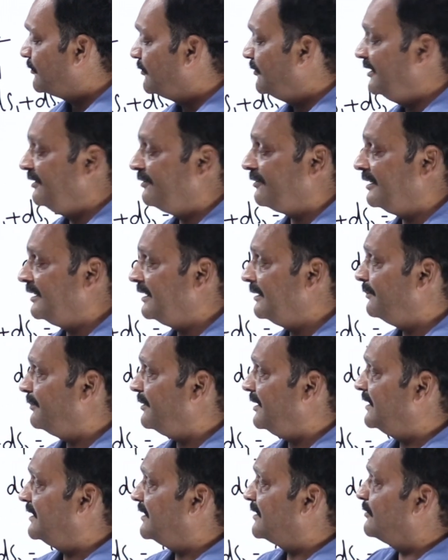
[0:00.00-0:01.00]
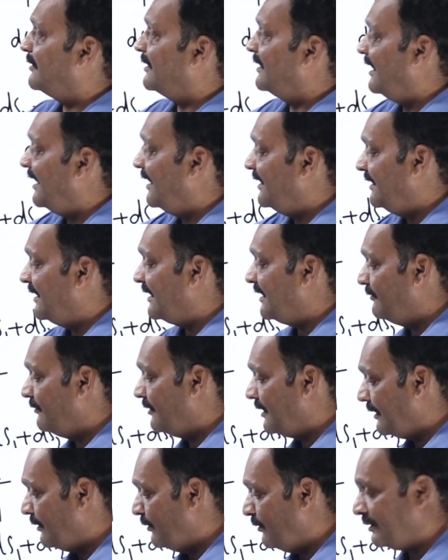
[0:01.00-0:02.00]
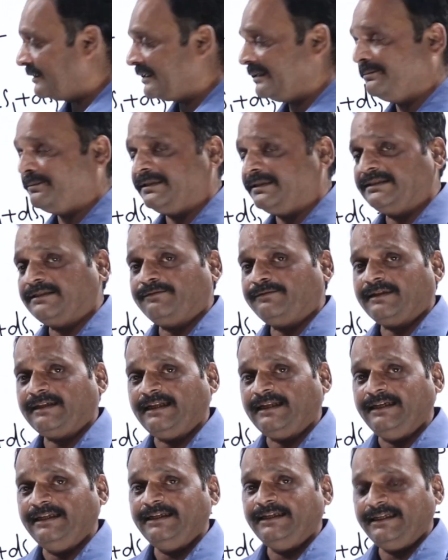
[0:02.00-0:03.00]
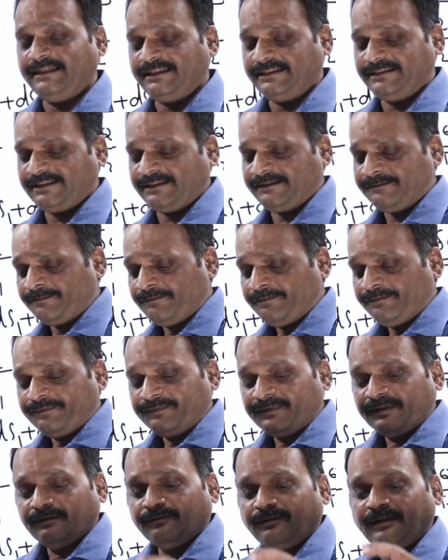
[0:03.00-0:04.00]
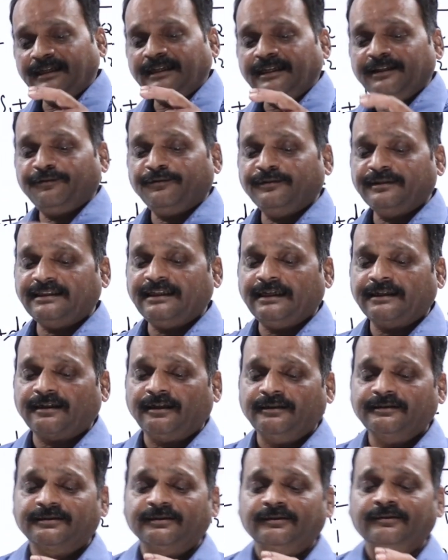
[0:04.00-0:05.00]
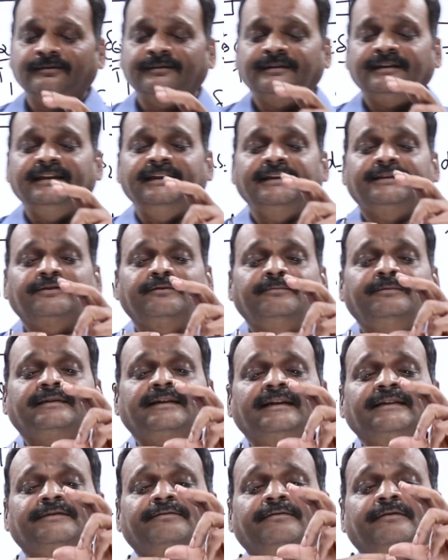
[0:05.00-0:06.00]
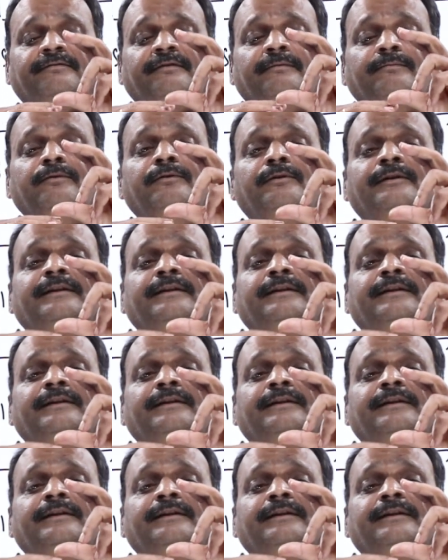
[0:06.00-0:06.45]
2 different temperatures, one higher and one lower temperature for any heat engine. For a refrigerator also, heat should be transferred from low